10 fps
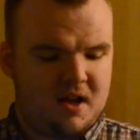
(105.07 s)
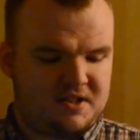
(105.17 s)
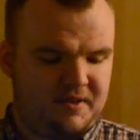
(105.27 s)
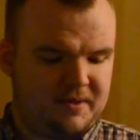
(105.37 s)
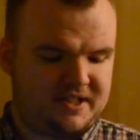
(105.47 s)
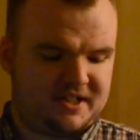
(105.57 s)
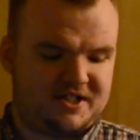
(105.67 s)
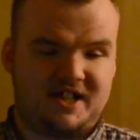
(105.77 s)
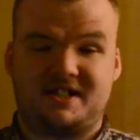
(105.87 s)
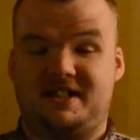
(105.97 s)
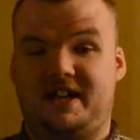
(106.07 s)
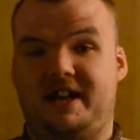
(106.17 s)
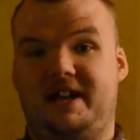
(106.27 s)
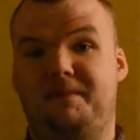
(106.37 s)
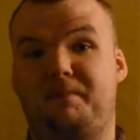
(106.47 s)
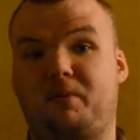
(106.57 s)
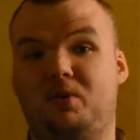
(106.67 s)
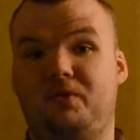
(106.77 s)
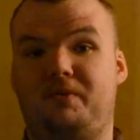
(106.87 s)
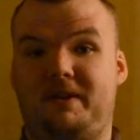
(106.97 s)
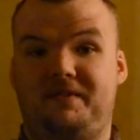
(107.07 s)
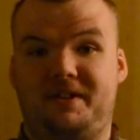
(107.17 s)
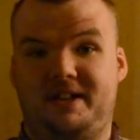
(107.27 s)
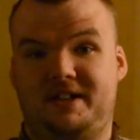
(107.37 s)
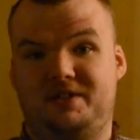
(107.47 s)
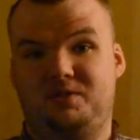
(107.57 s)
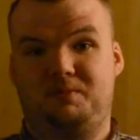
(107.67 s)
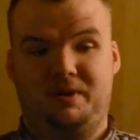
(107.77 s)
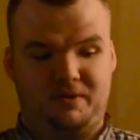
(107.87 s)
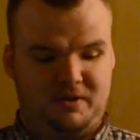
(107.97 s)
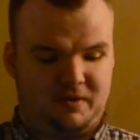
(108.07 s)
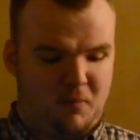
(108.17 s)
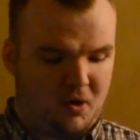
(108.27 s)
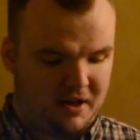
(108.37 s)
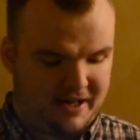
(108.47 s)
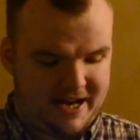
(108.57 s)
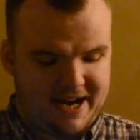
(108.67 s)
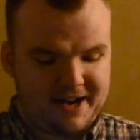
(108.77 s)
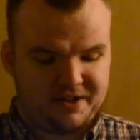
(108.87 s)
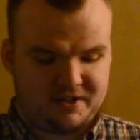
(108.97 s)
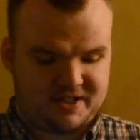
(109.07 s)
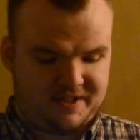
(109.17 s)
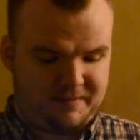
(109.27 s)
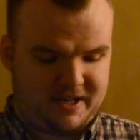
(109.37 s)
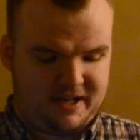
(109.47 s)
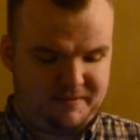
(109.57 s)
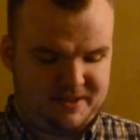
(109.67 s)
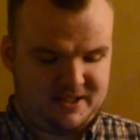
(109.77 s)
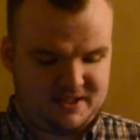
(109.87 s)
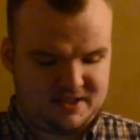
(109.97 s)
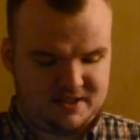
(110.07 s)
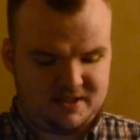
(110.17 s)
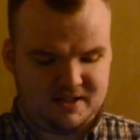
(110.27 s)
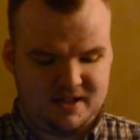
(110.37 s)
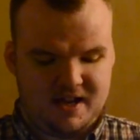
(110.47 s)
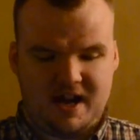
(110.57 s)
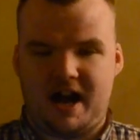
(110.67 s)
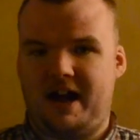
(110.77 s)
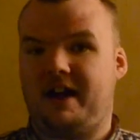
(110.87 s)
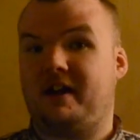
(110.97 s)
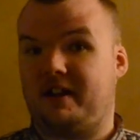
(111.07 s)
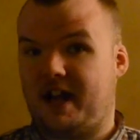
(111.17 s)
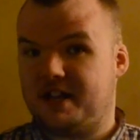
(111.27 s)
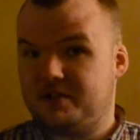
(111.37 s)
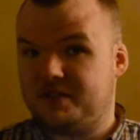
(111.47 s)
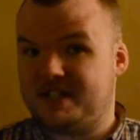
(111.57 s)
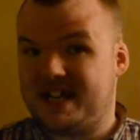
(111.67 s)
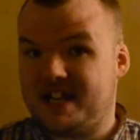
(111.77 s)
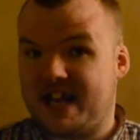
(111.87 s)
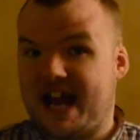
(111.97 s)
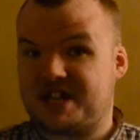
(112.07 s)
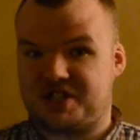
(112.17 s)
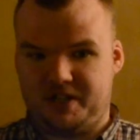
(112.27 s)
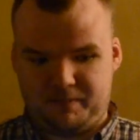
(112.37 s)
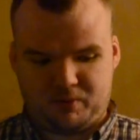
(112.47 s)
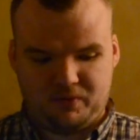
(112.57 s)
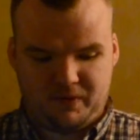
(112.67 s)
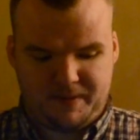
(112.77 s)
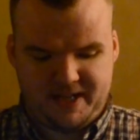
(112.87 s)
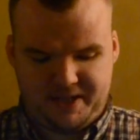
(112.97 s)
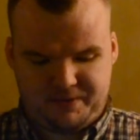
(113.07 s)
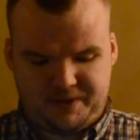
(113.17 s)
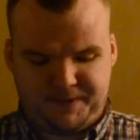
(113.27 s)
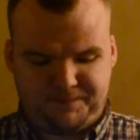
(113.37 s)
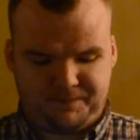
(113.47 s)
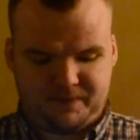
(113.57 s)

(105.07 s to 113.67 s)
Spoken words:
Somebody suggested that I improve my videos, but it would look more like a hater type comment. I do intend to actually improve them anyway.